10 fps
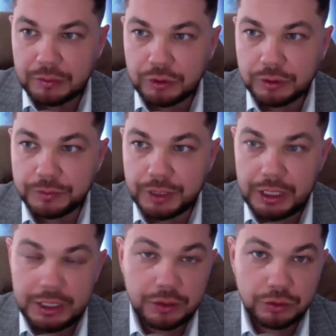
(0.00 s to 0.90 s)
the
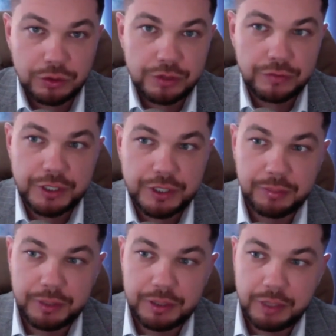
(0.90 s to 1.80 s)
project in order to
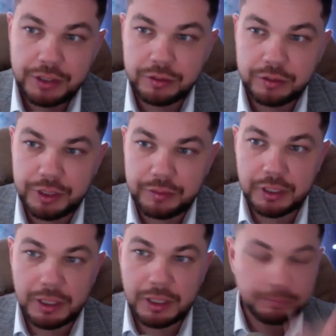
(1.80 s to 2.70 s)
avoid
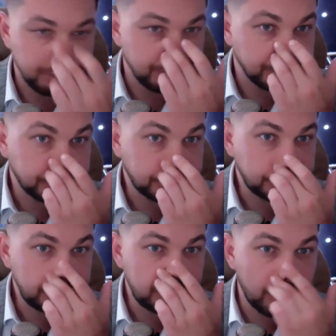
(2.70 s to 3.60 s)
confusion with bringing
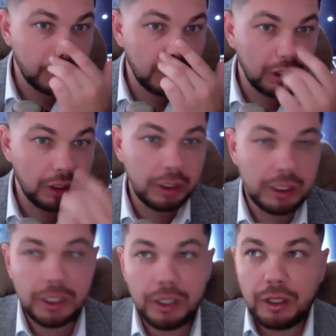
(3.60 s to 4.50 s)
into operation.